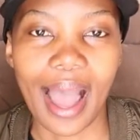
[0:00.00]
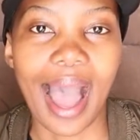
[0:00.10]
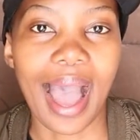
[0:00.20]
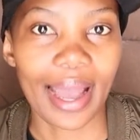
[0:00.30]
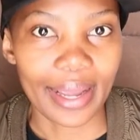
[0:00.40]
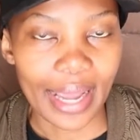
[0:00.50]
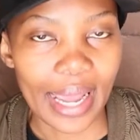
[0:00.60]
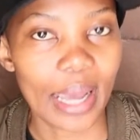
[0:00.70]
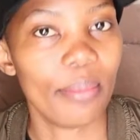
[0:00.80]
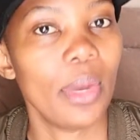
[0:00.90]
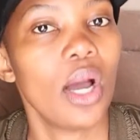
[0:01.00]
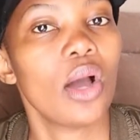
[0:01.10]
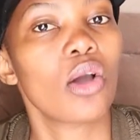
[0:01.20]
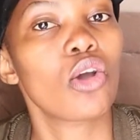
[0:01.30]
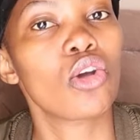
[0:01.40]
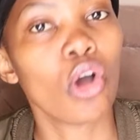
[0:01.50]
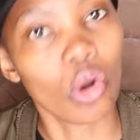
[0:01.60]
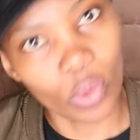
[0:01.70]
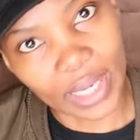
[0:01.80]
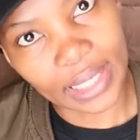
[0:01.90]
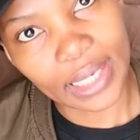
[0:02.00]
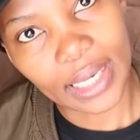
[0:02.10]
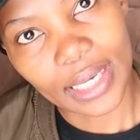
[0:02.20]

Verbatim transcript: I am going